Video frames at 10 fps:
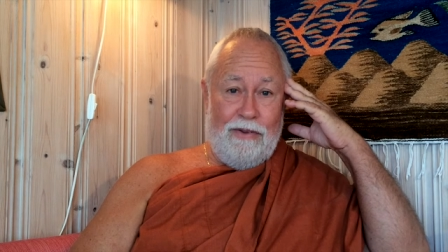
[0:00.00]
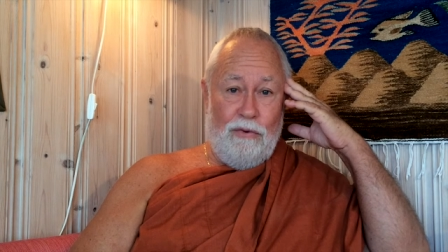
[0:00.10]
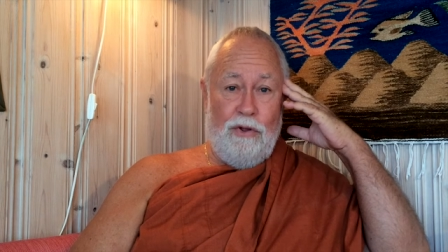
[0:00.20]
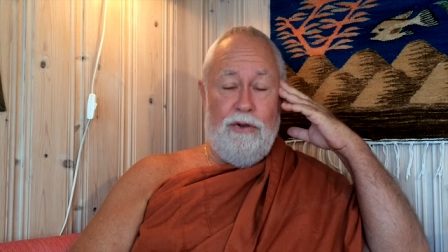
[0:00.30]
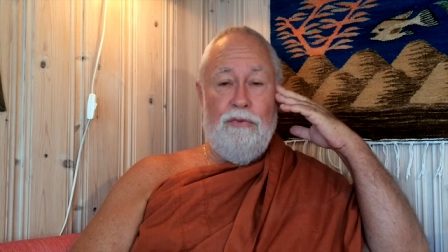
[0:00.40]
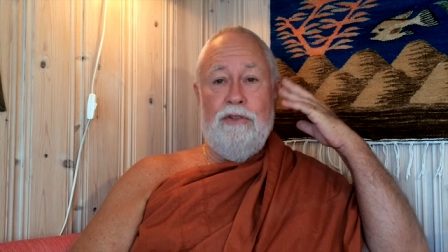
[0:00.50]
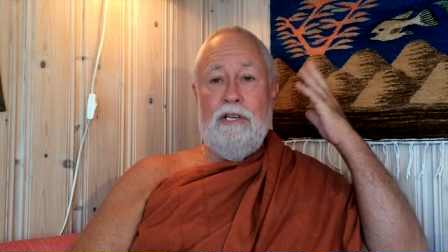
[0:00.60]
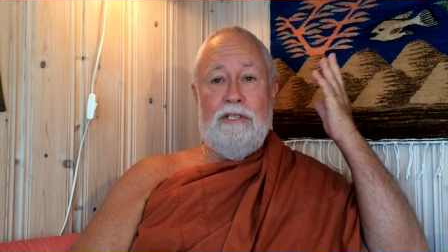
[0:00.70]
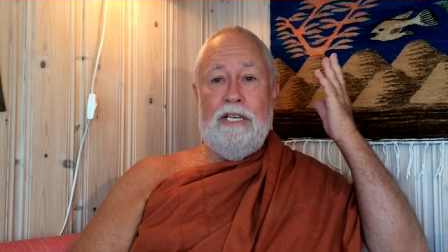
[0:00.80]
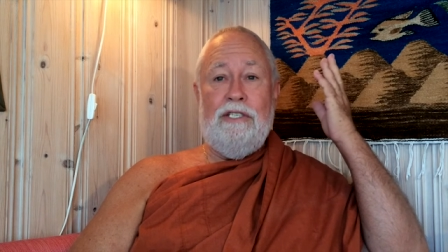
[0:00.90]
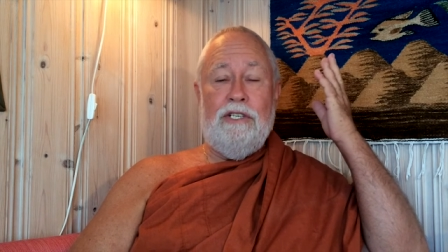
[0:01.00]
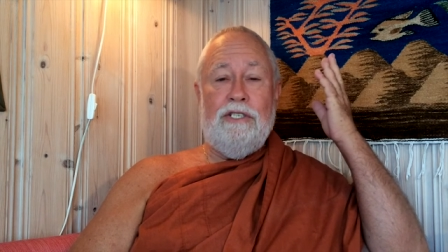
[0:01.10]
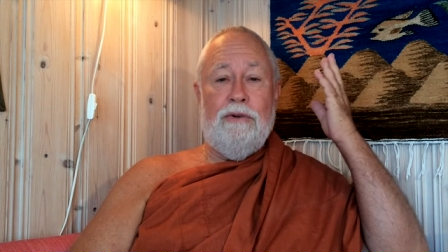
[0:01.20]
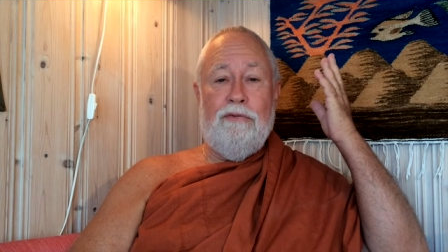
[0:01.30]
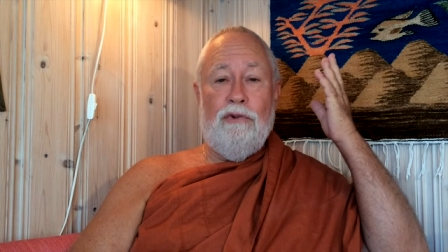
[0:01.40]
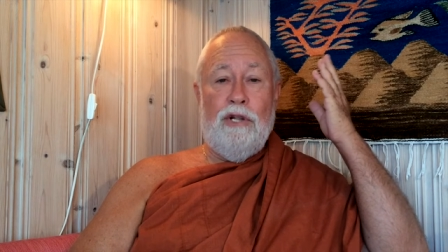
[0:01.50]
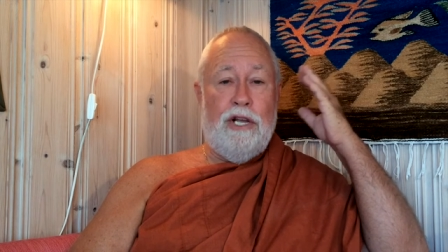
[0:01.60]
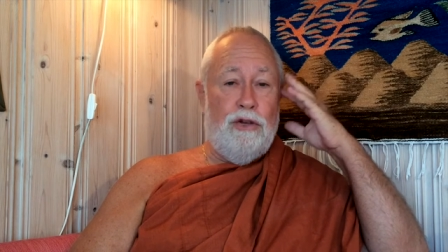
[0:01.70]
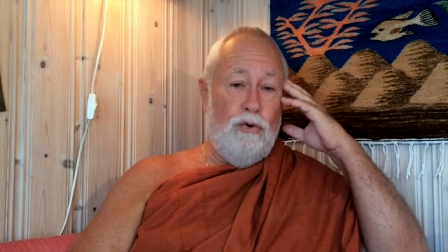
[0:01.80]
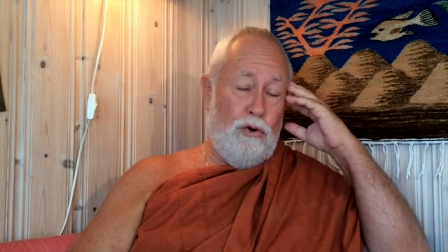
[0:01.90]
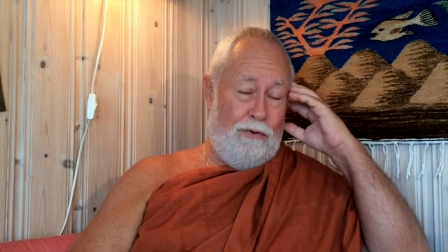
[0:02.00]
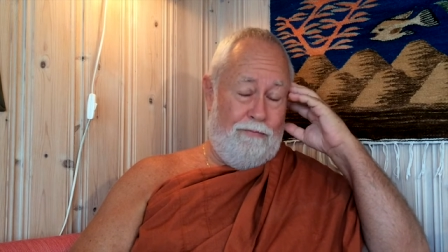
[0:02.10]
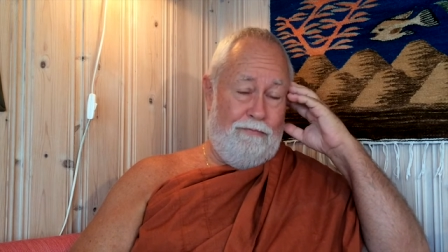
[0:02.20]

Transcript: or the disease isn't fully cured.